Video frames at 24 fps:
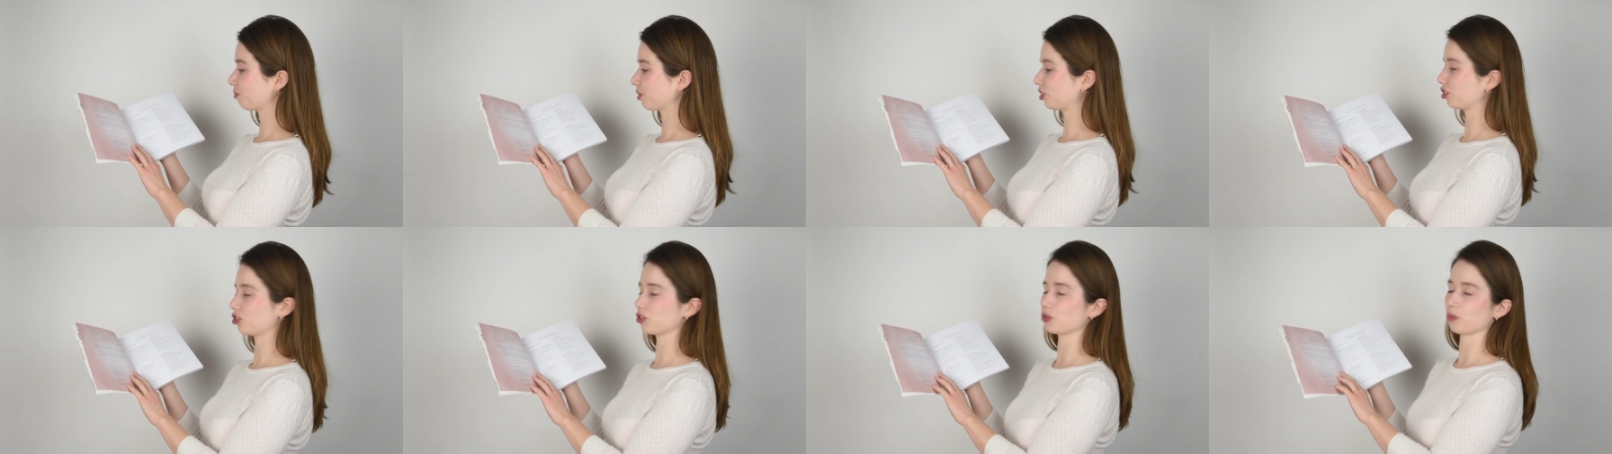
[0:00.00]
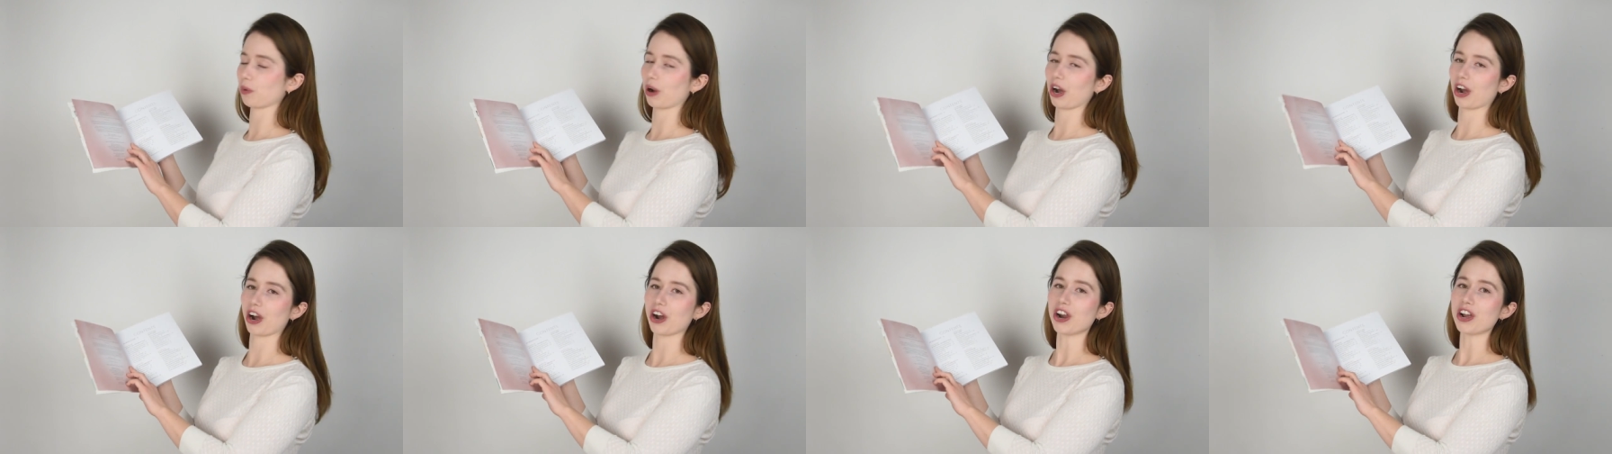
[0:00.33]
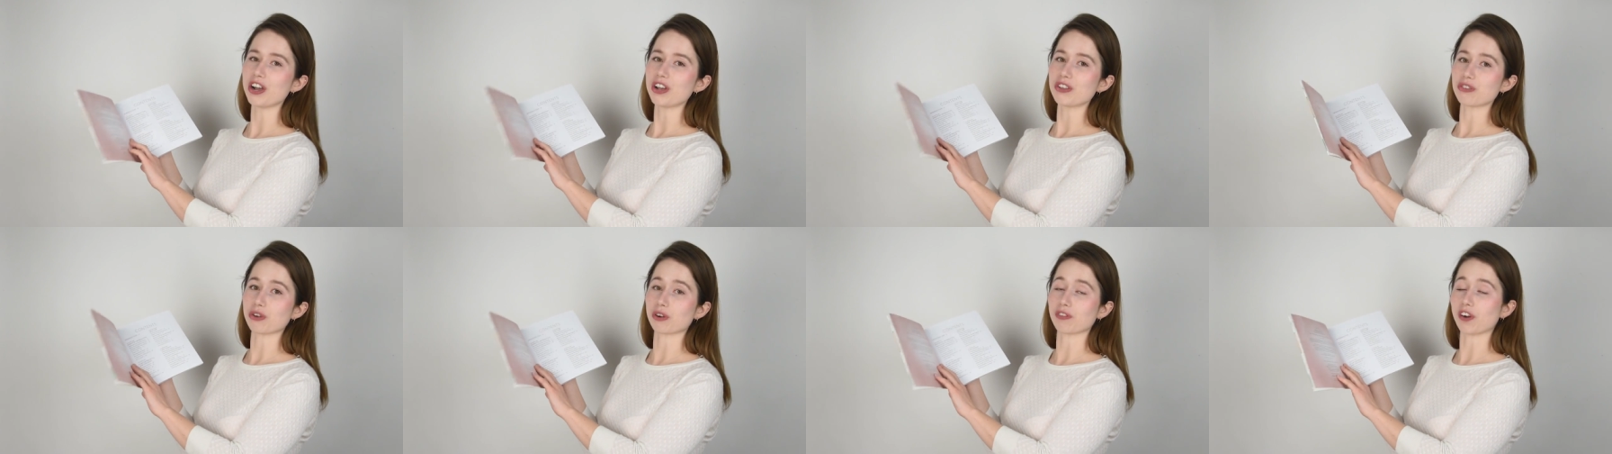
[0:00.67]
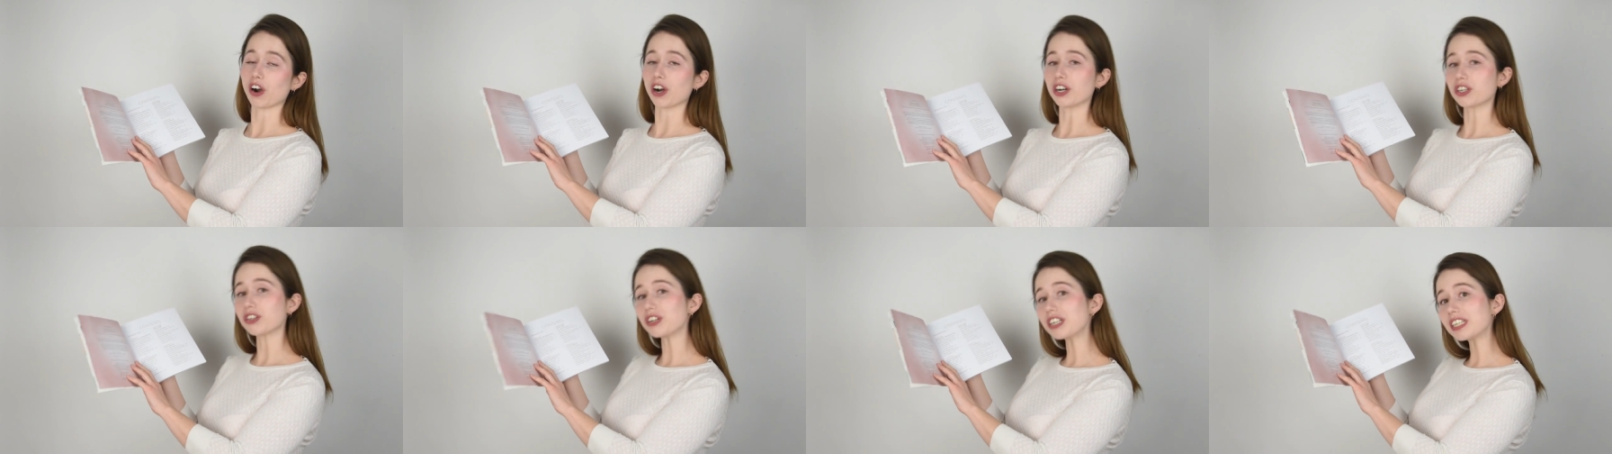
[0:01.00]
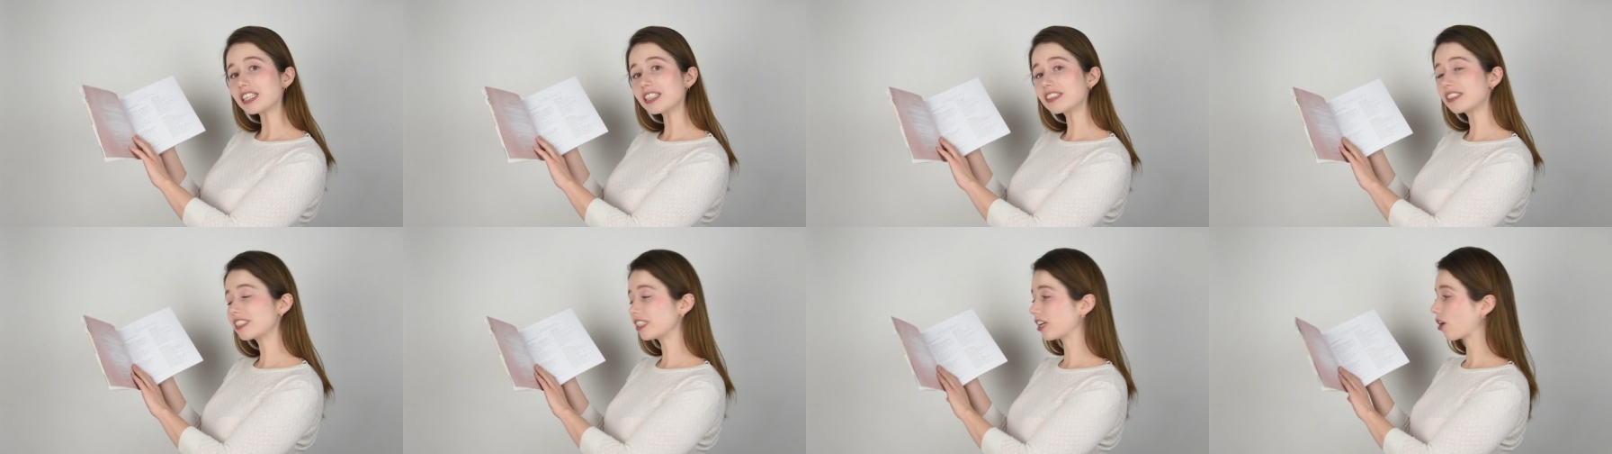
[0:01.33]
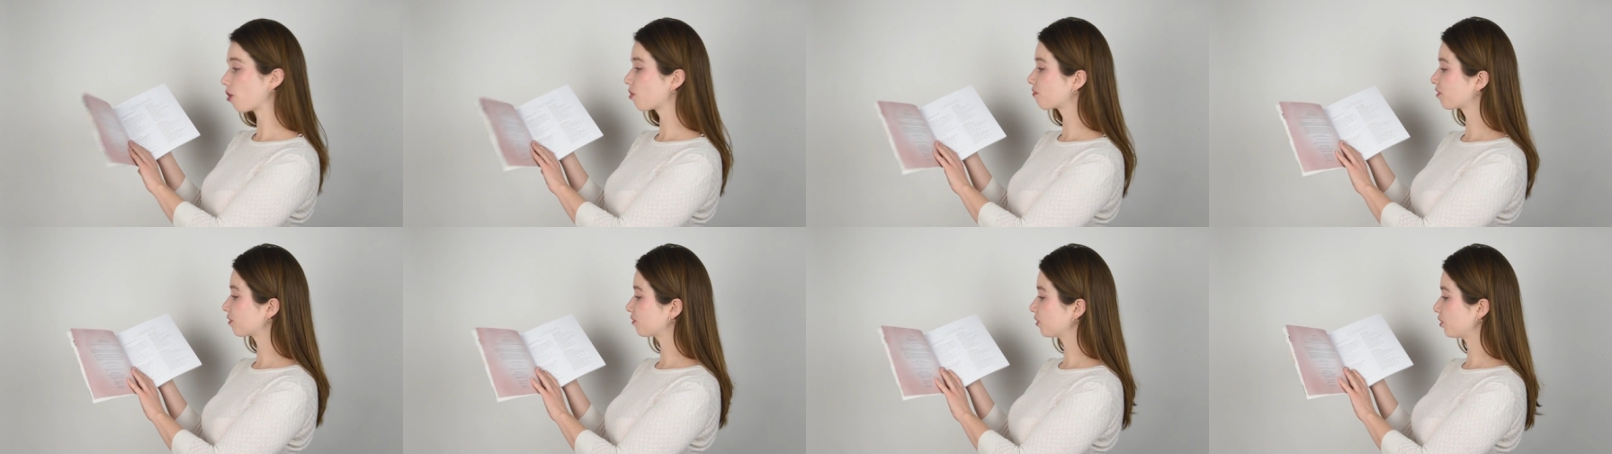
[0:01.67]
which is where sort of our ingredients
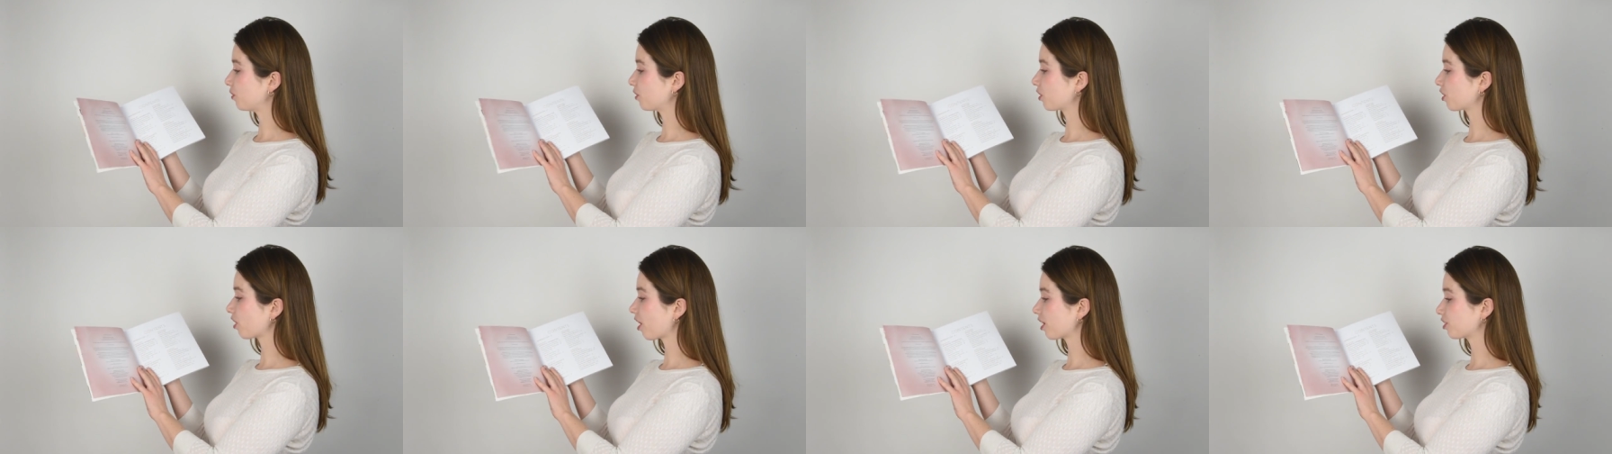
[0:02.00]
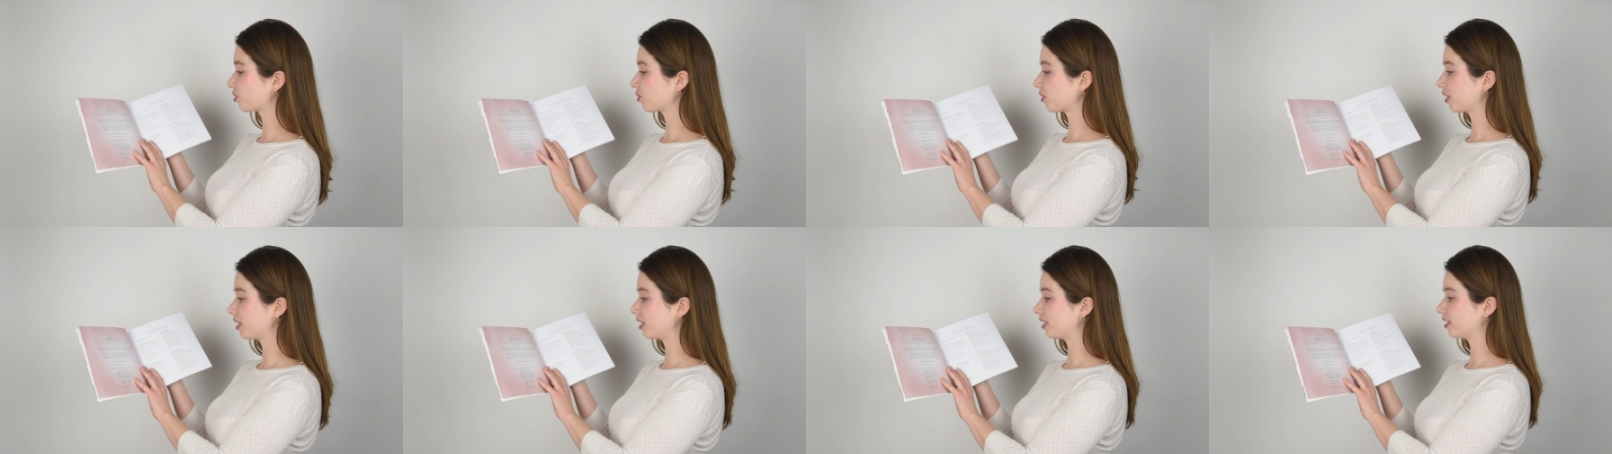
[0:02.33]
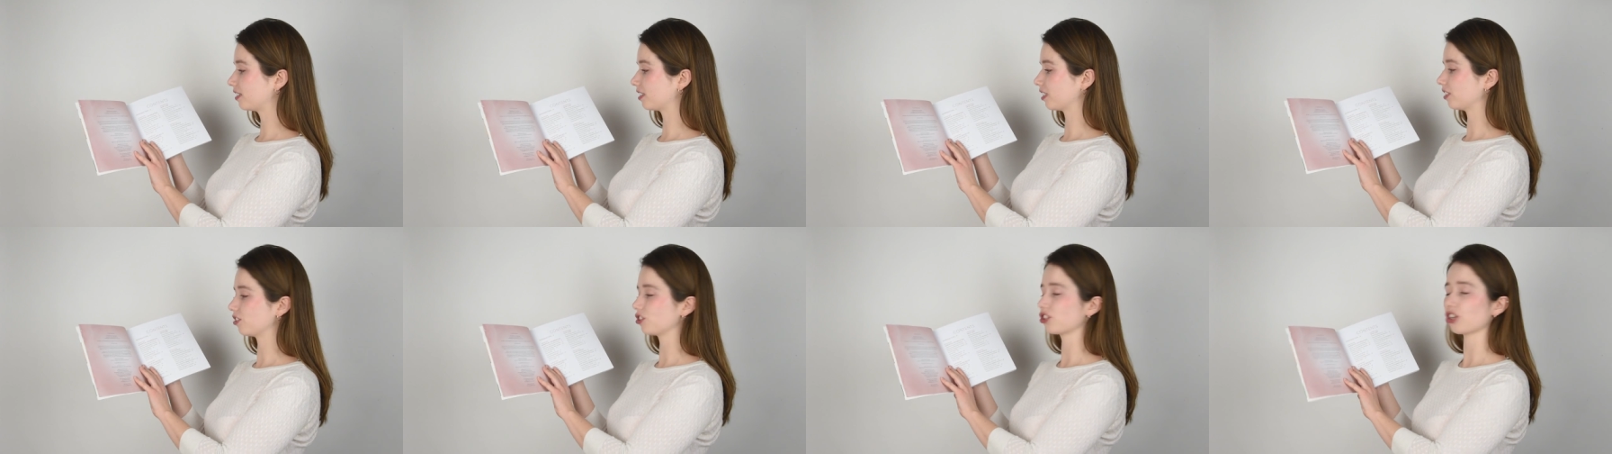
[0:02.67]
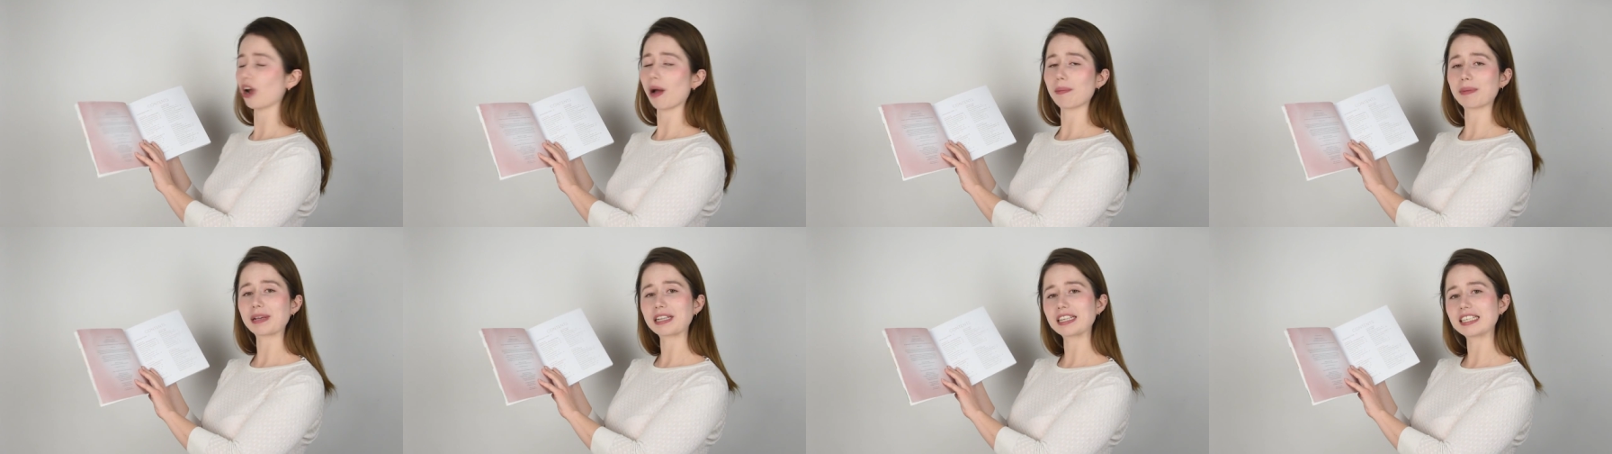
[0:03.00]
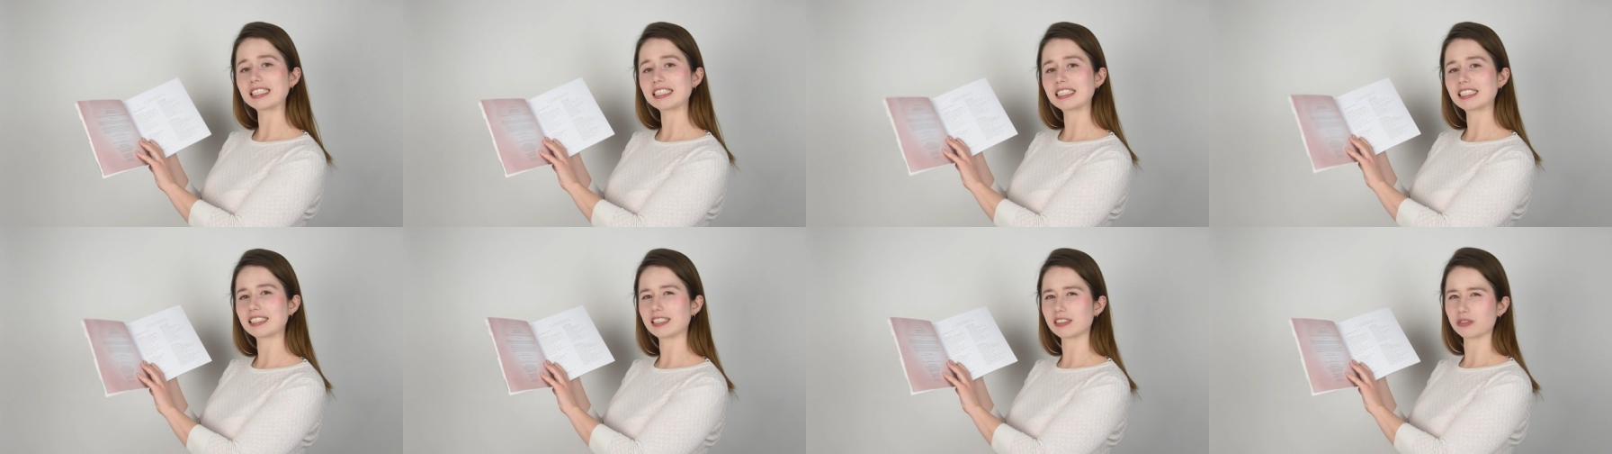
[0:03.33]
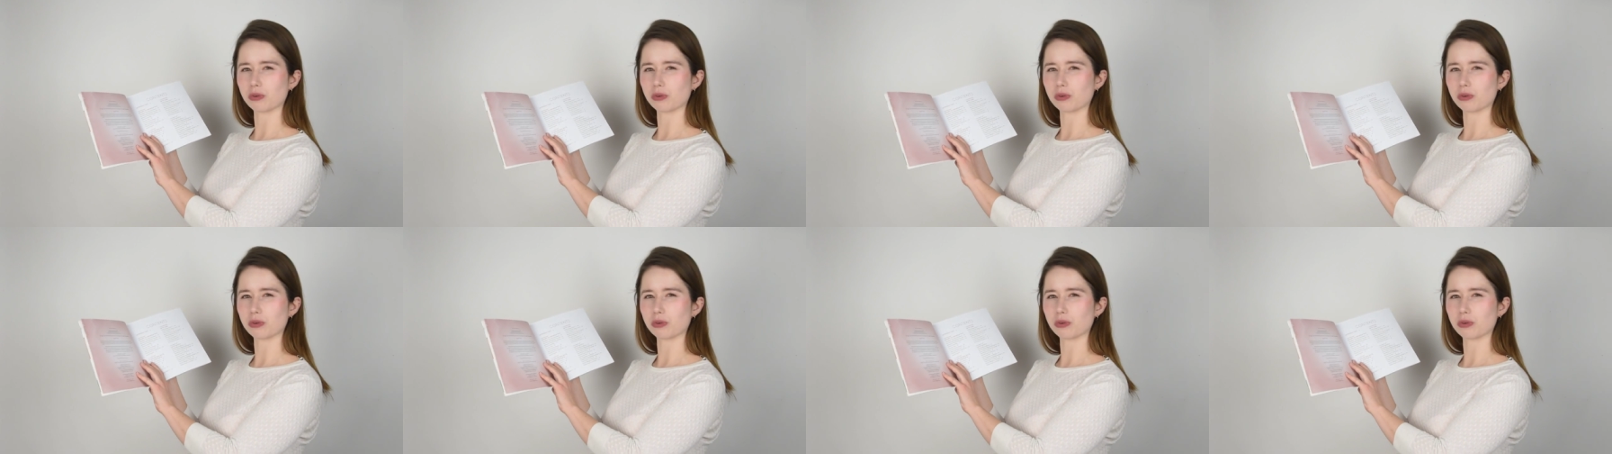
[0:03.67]
overview and glossary is, and shopping lists,